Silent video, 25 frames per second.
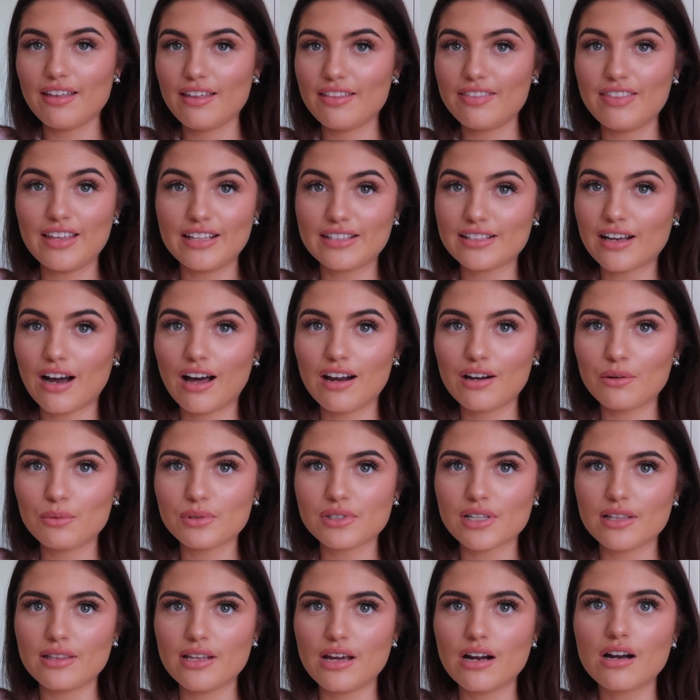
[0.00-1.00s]
this colour
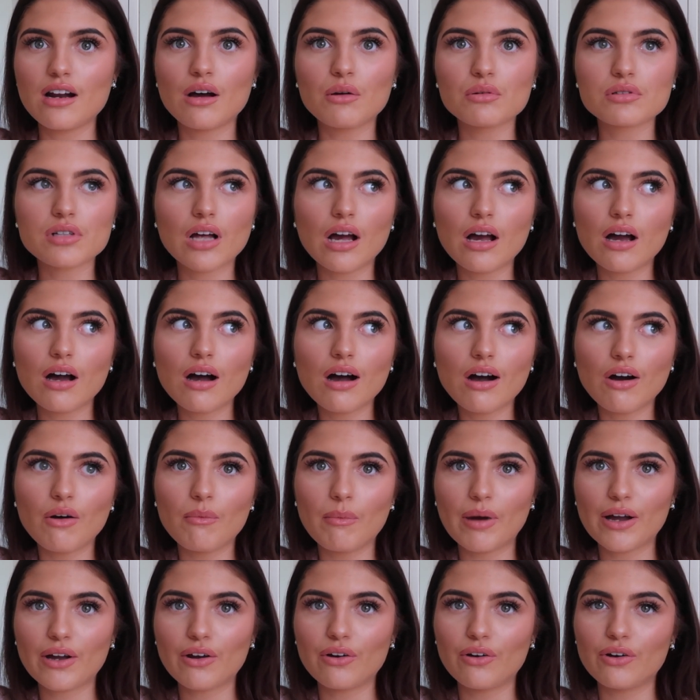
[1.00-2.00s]
was in there, and I was like,
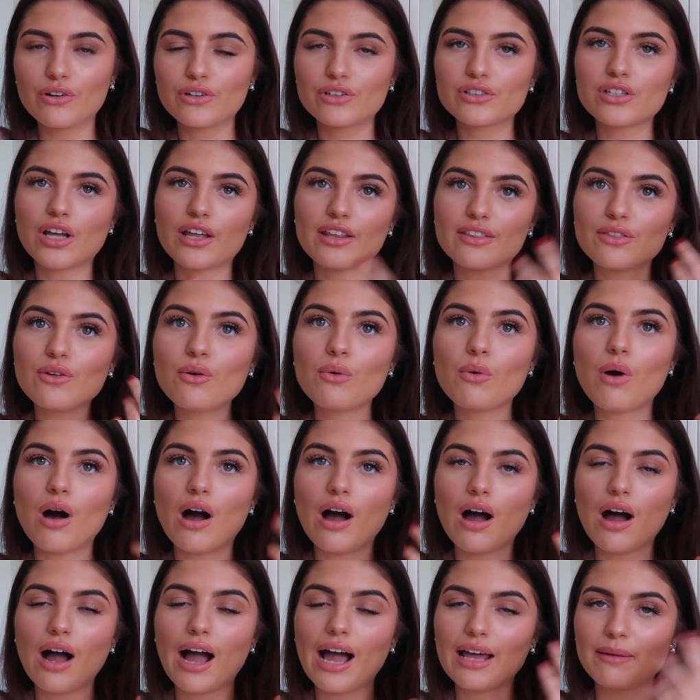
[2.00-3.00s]
oh my god, because I
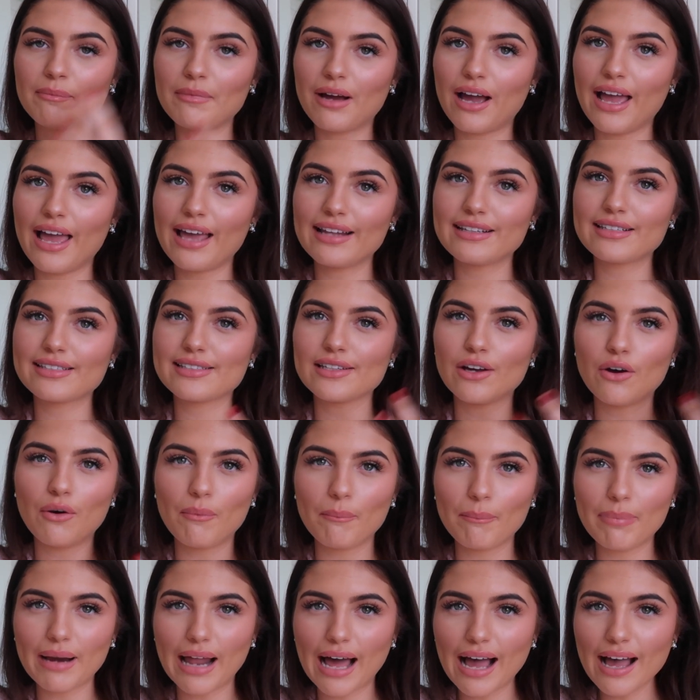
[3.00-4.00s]
thought I had my head set
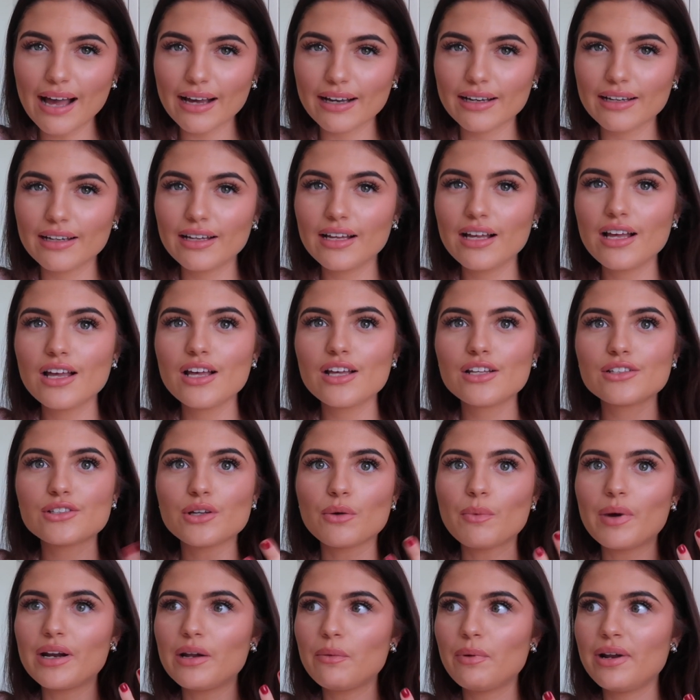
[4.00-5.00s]
on black.
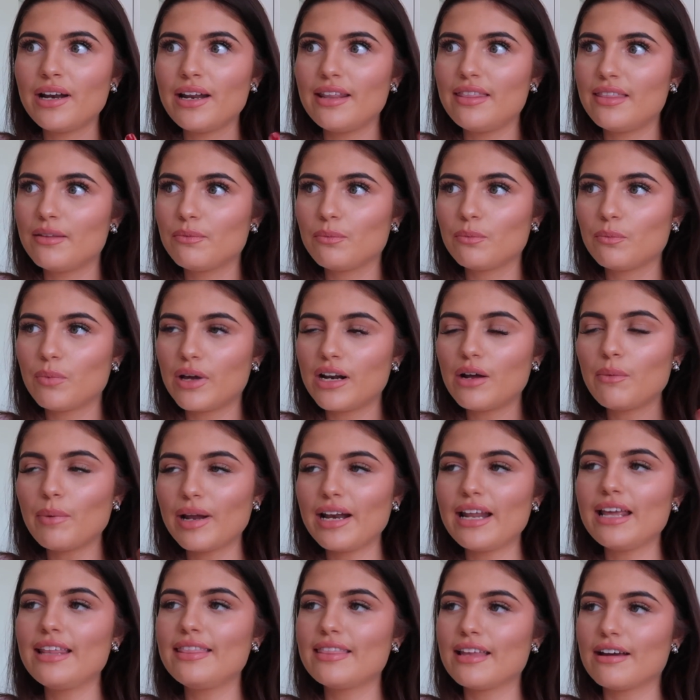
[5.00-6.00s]
So when I went
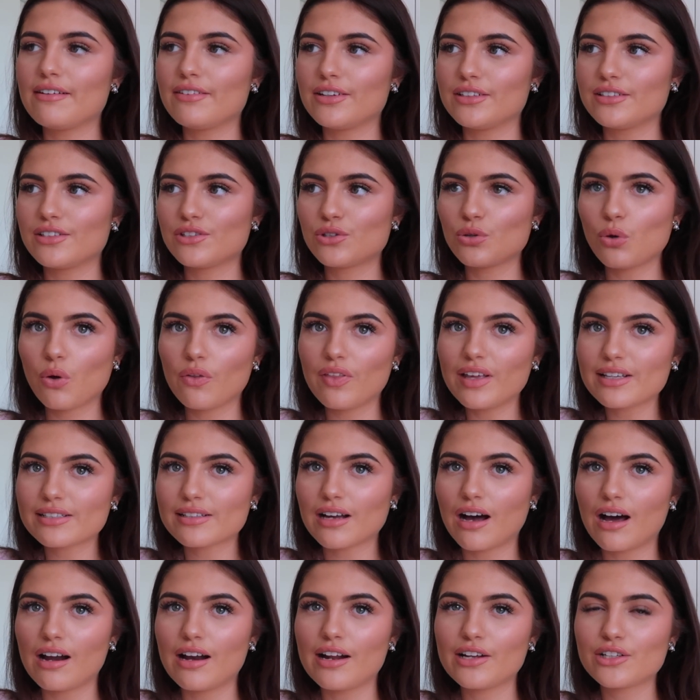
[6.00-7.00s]
in there and saw this
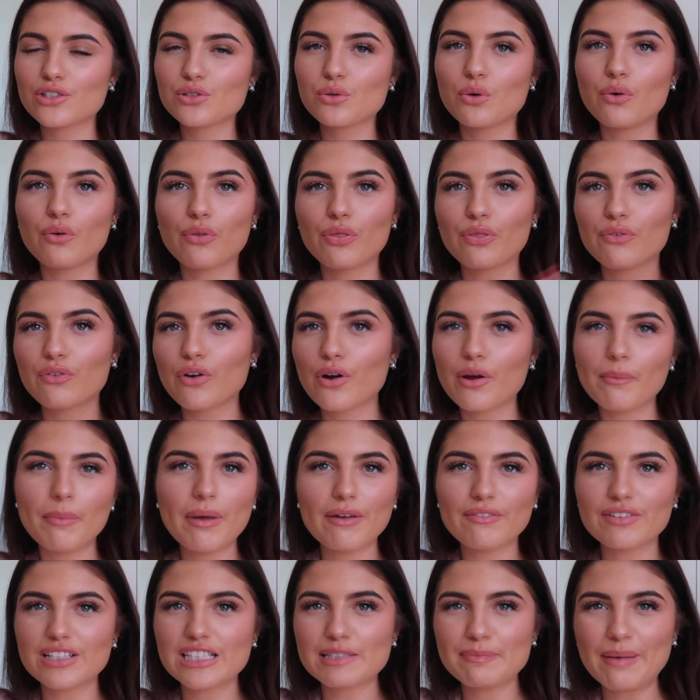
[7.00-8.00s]
colour, it sort of threw a
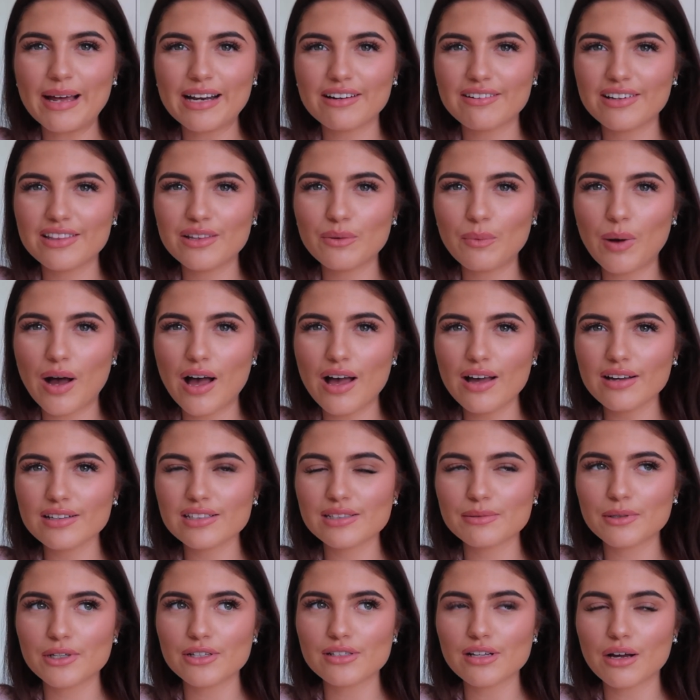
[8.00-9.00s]
bit of a spanner in the
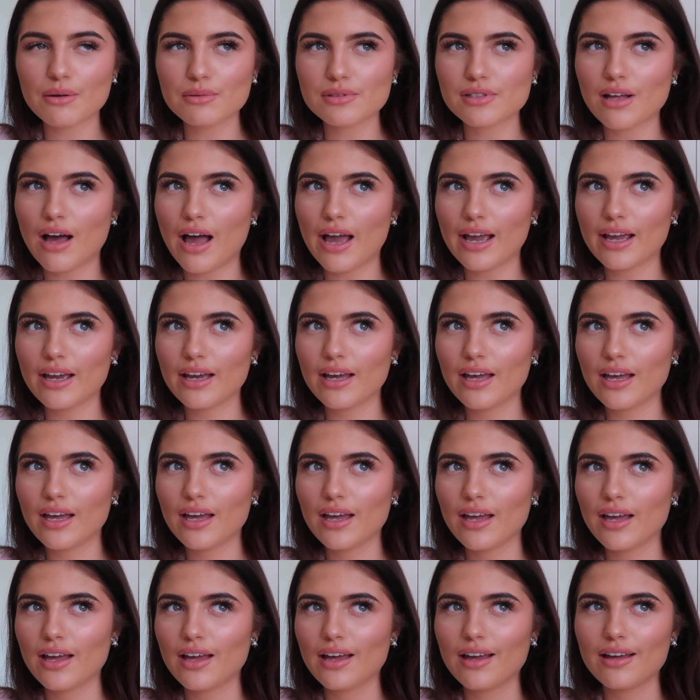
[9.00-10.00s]
works, because I was like,
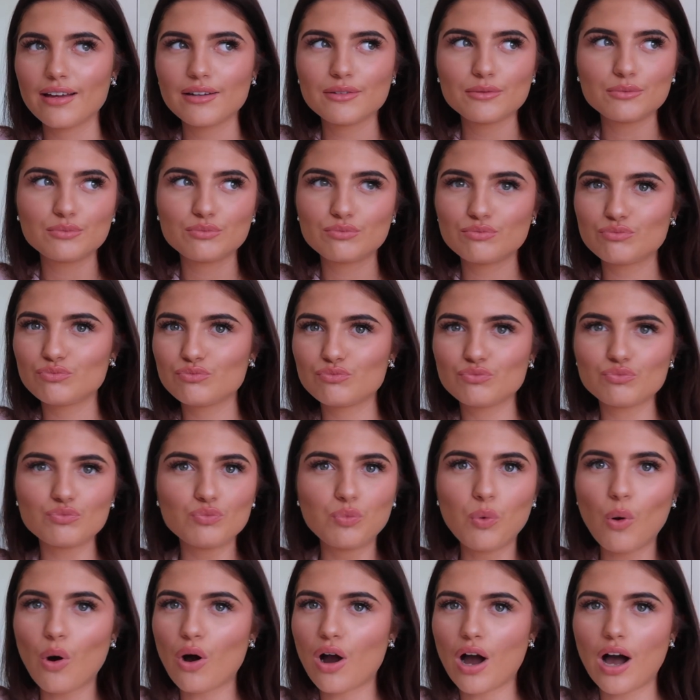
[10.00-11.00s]

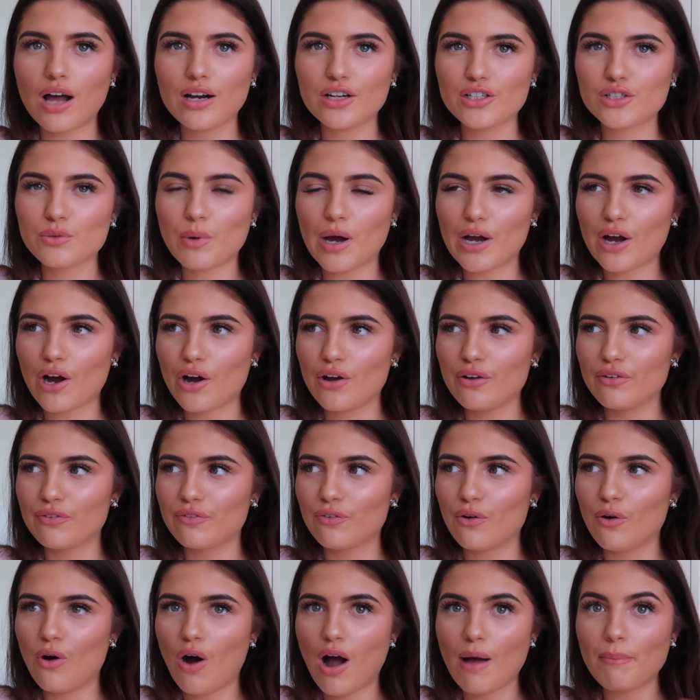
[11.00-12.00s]
what colour do I go
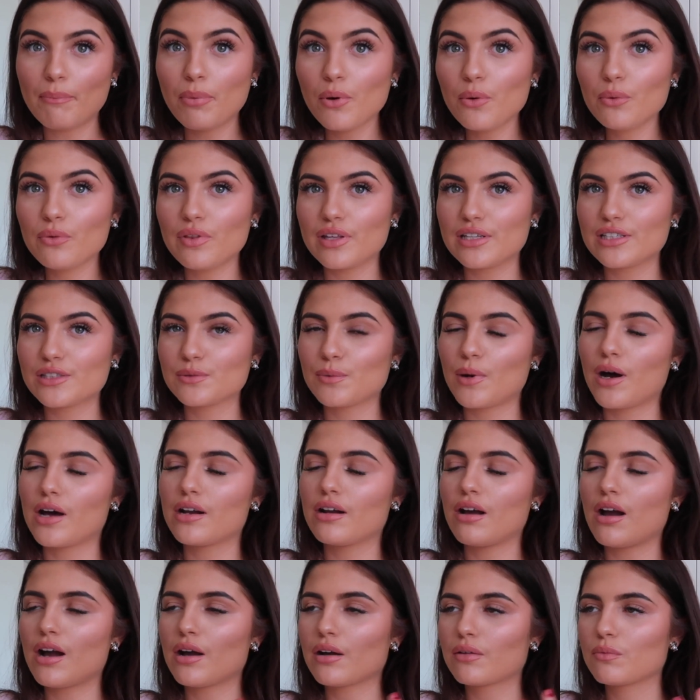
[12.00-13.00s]
for? I bought this
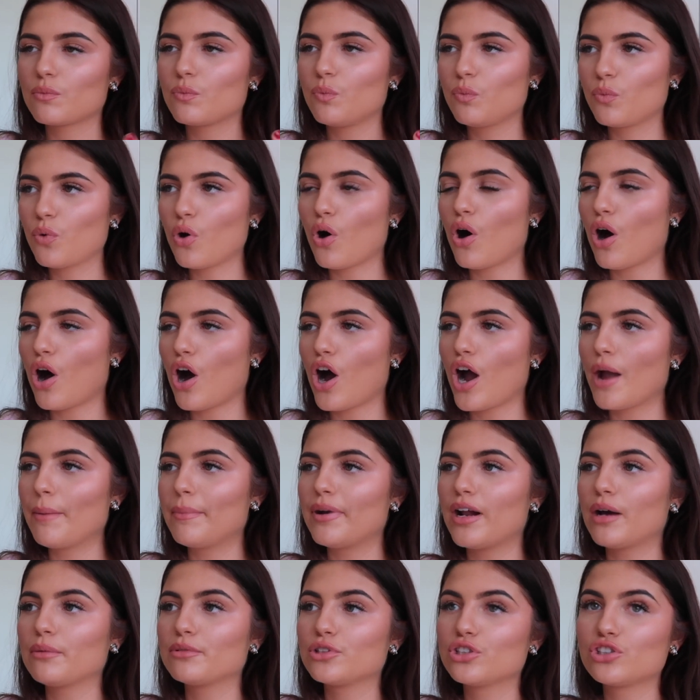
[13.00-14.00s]
one. I got
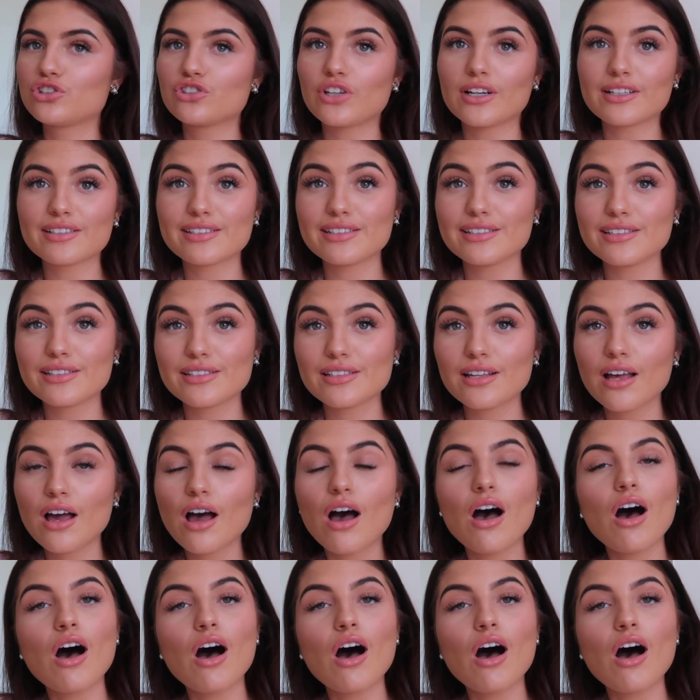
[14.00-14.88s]
home and I was stressing